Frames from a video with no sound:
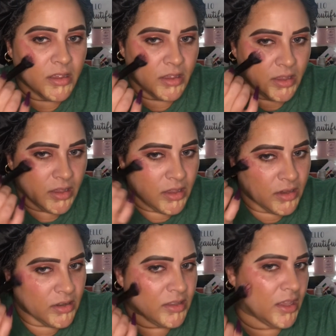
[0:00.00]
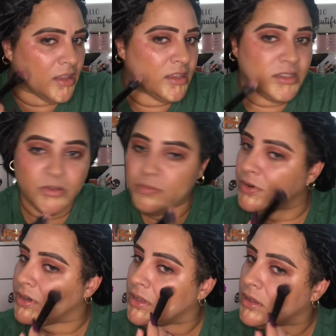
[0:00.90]
And look at that, that's so
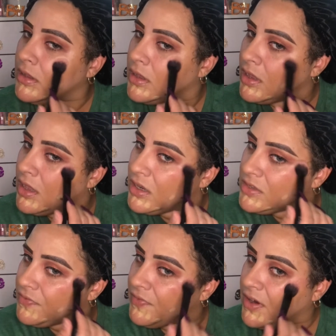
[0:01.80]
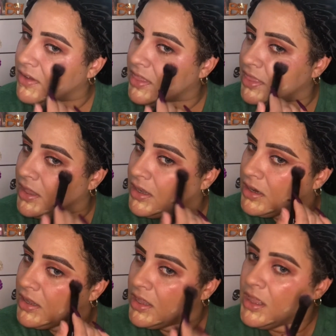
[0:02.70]
pretty. And it's very
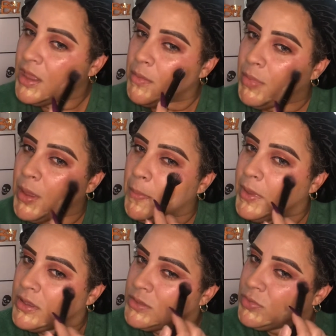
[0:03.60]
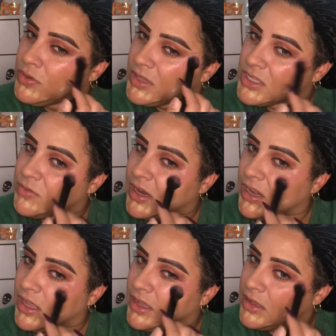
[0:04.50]
thin but buildable, and that's what I
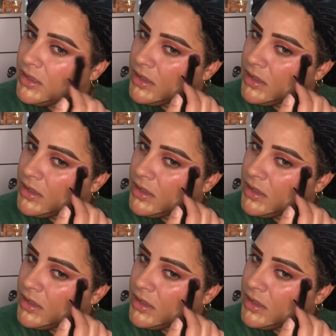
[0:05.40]
like.